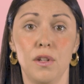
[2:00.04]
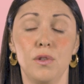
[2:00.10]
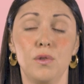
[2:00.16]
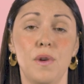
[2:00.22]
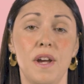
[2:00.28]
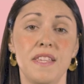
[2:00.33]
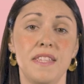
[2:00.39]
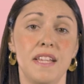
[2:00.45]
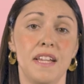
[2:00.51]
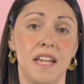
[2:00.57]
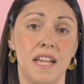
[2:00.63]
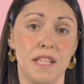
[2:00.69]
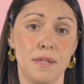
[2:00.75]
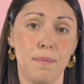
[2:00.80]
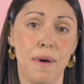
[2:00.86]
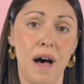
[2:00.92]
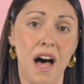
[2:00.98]
tracing
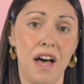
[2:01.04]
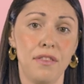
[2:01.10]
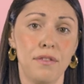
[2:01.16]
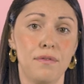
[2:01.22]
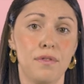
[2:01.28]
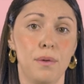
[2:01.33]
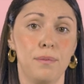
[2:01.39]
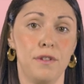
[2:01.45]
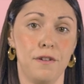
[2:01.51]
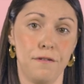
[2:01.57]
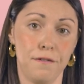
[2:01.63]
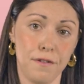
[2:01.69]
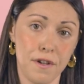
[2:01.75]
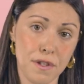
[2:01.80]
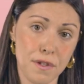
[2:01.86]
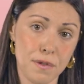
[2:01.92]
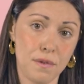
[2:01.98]
its path from the
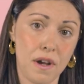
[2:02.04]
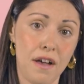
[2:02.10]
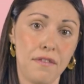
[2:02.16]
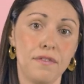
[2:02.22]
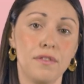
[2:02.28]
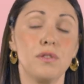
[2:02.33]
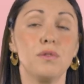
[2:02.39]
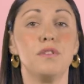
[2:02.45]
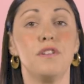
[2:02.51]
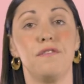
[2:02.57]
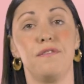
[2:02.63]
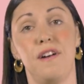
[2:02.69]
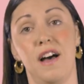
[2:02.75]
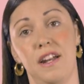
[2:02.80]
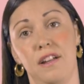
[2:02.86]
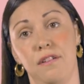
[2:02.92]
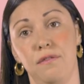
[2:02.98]
first draft to the
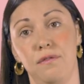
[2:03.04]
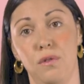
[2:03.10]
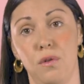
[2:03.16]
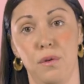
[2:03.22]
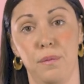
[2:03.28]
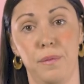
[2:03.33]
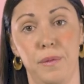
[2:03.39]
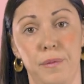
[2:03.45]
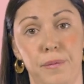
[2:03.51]
final form.